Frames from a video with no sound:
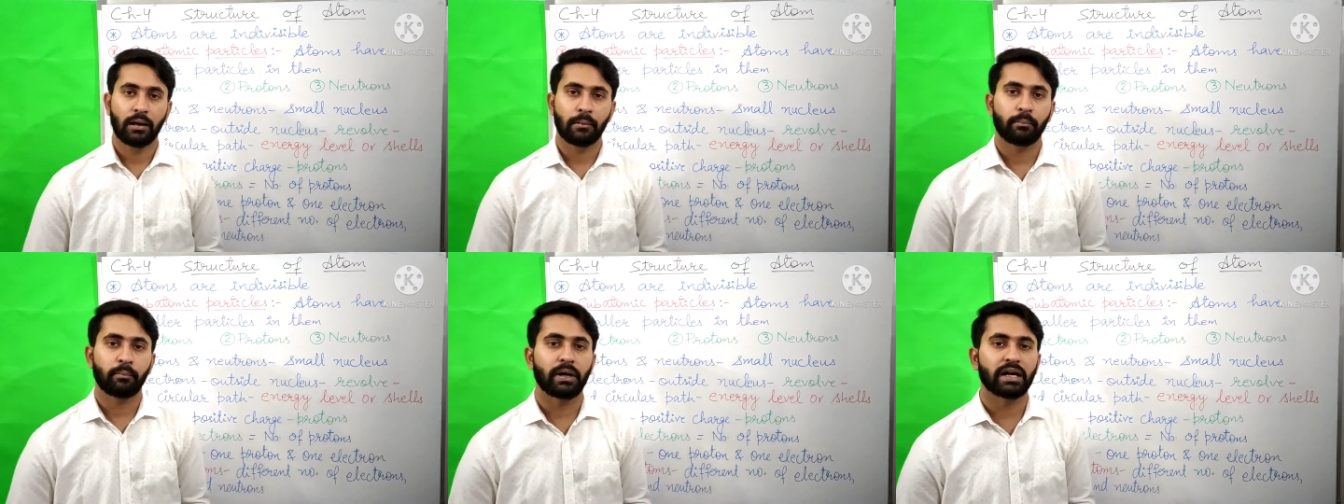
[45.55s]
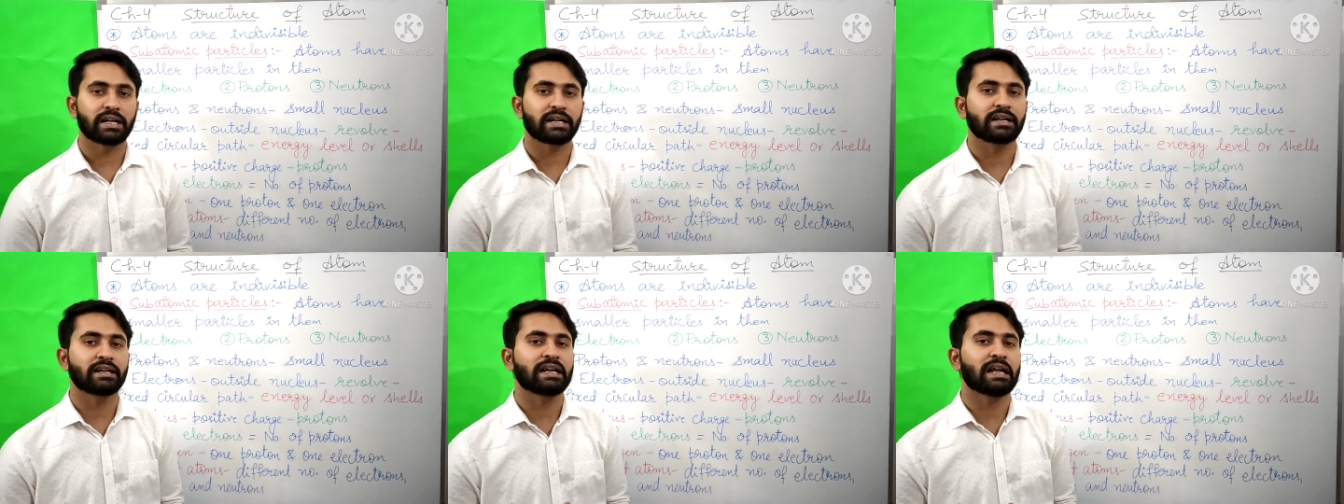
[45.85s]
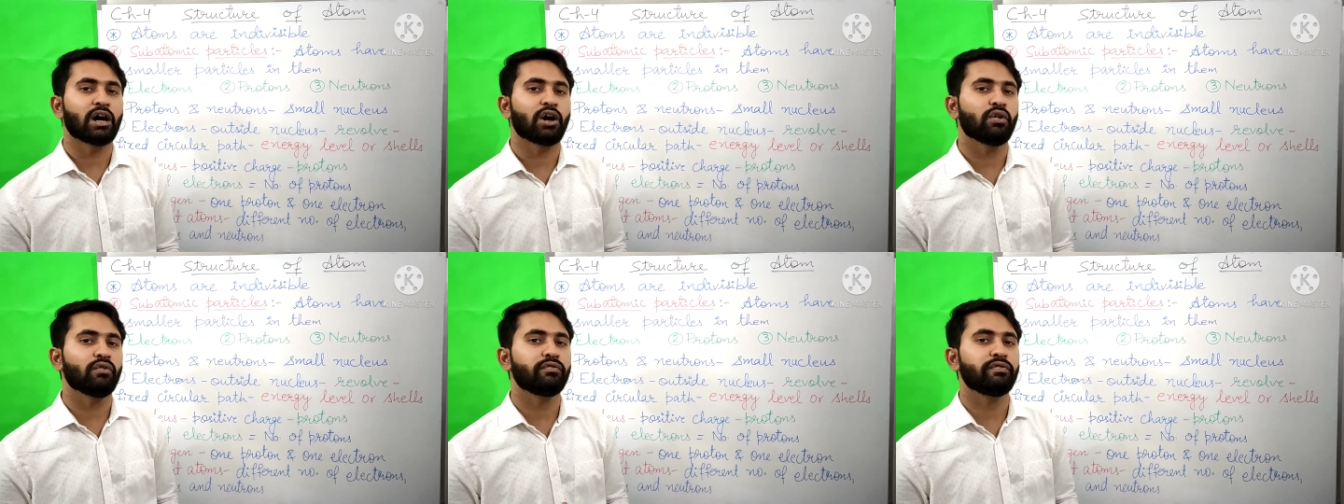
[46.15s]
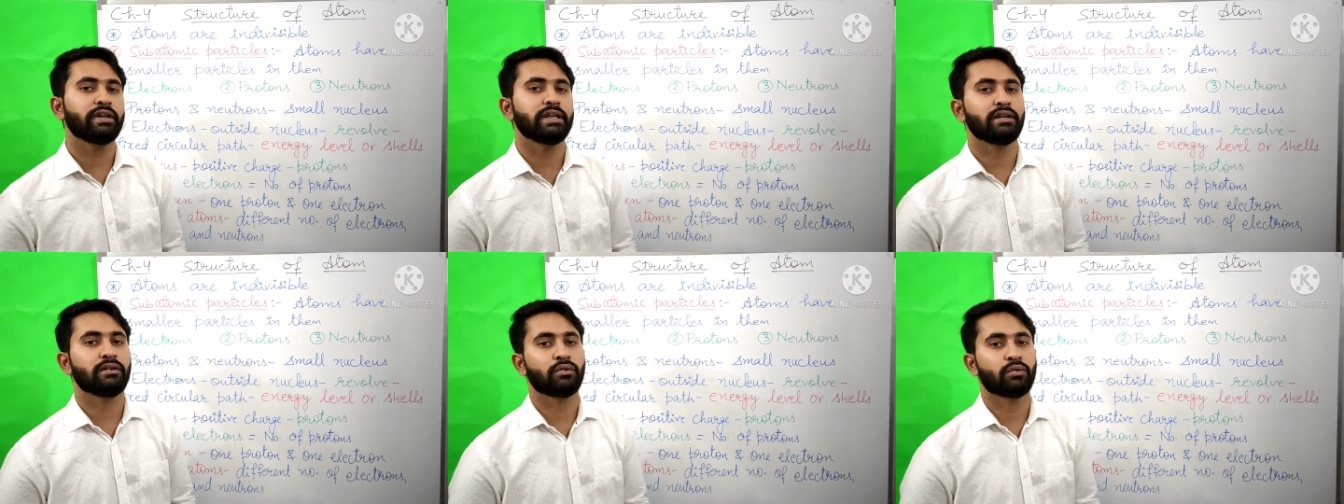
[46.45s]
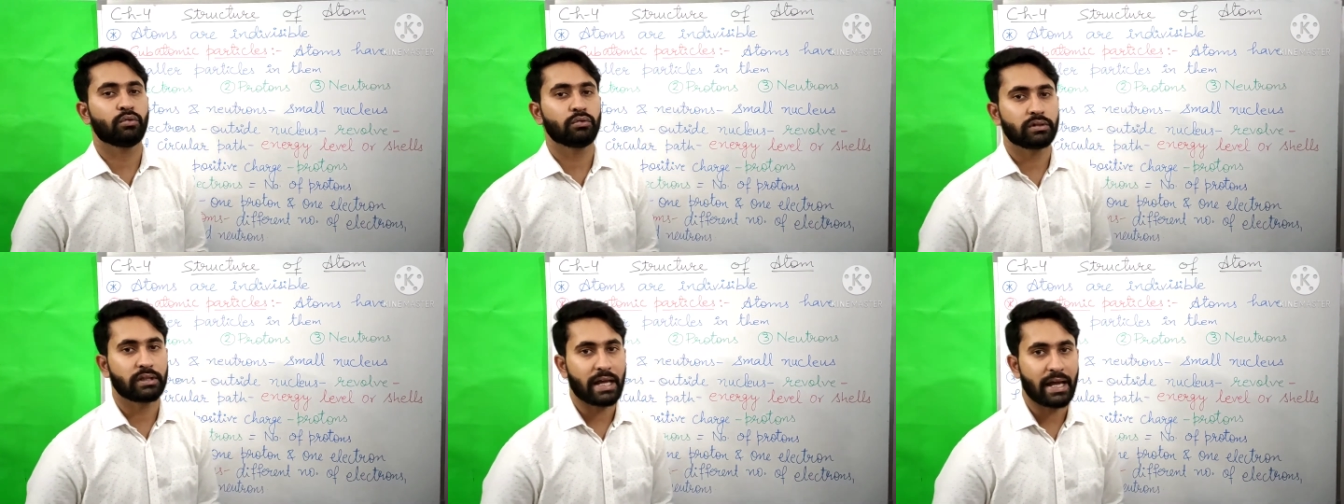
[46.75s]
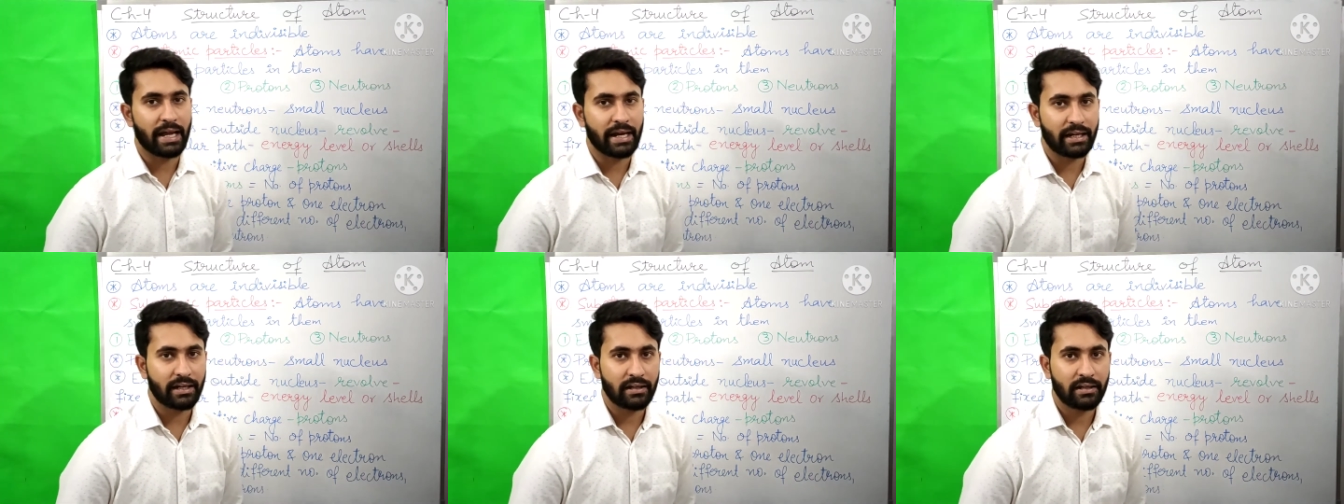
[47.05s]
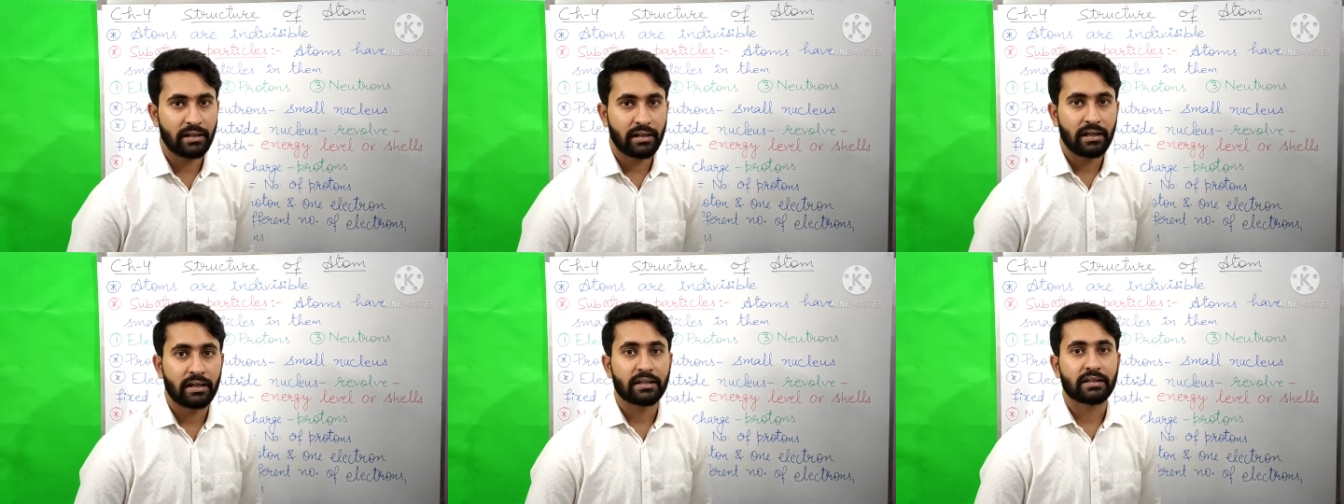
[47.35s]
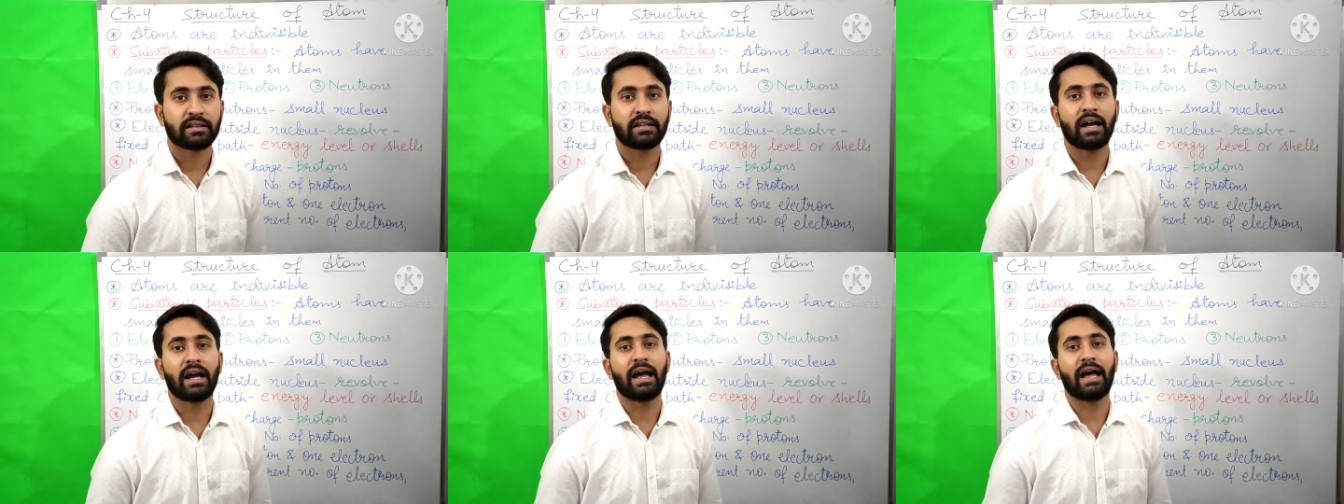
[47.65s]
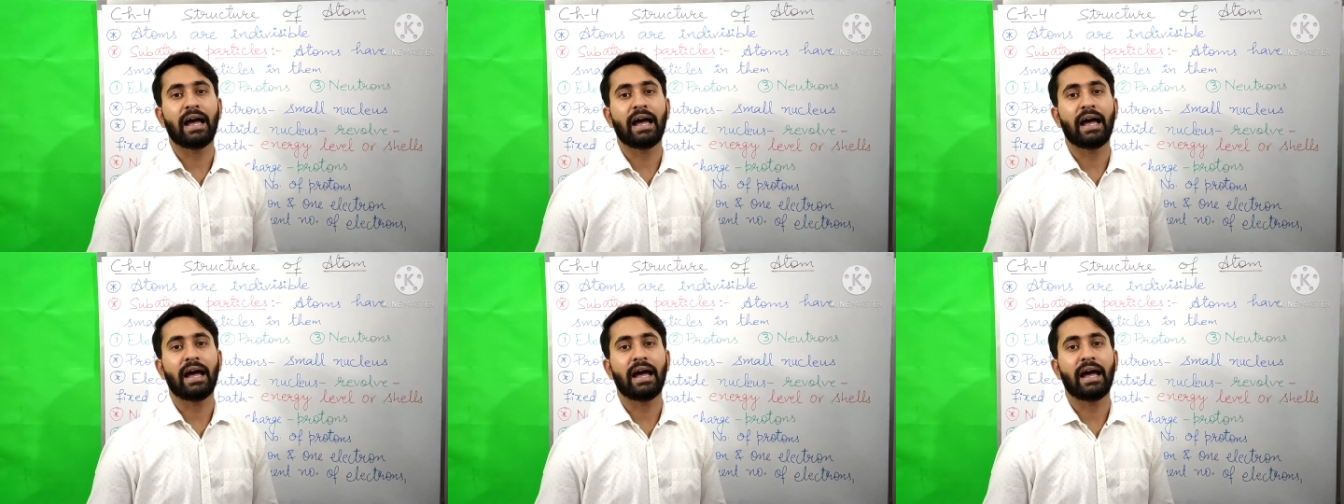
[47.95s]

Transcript: But now we know that the